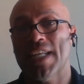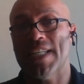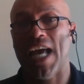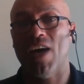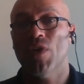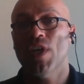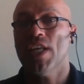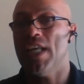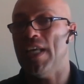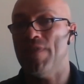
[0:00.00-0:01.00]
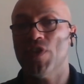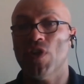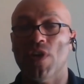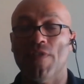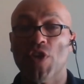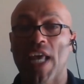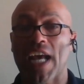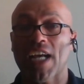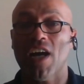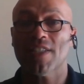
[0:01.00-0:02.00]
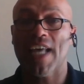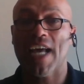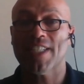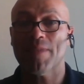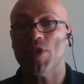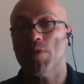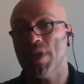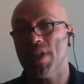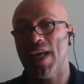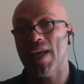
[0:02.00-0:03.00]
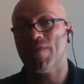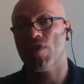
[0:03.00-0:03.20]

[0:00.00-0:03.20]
Now, if you can't contact him and you've been in that